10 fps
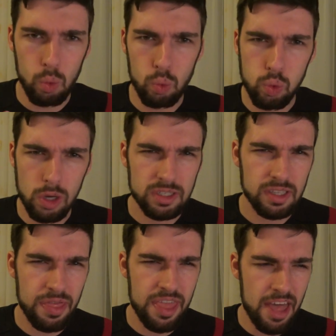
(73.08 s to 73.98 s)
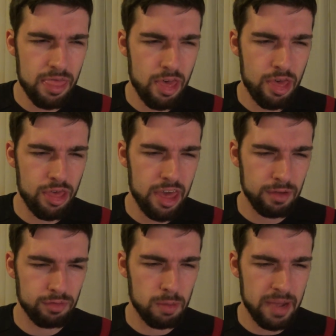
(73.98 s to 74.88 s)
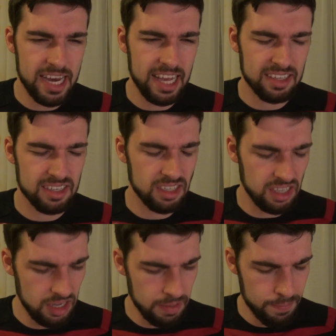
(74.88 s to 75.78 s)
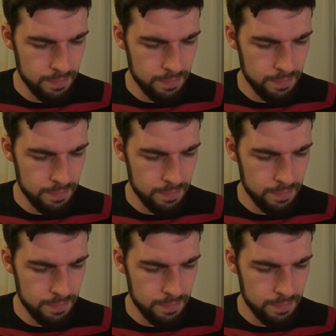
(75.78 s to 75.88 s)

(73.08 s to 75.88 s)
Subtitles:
Wasn't that the thing from NXT?